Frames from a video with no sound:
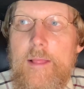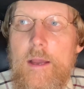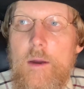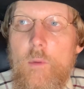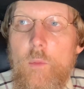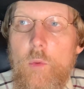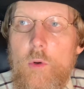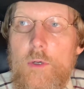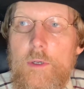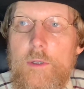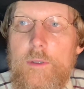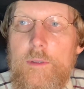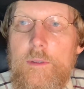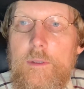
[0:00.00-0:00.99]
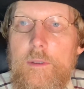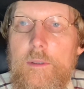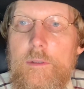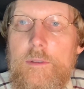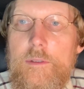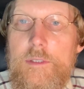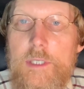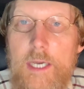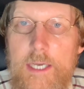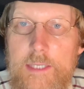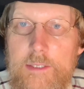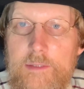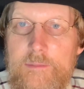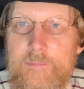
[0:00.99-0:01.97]
were
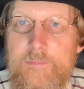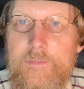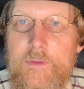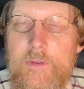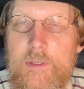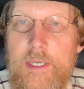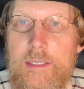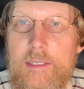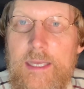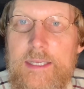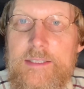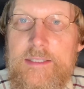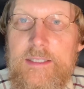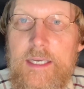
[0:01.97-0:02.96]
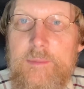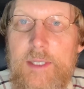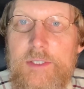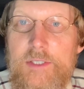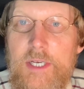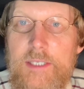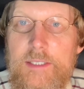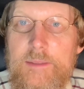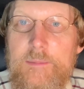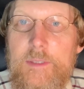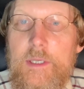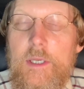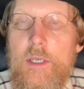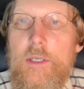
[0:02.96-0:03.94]
tighter, okay, last time I checked them.
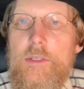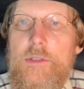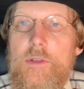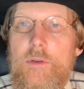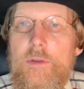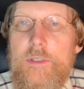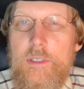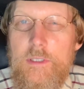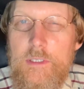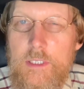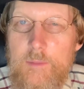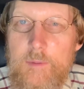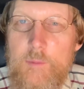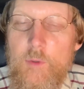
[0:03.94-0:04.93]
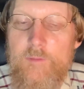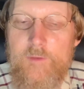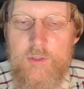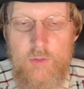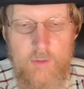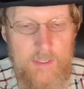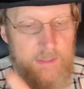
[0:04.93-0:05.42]
So there's a little bit more inventory. And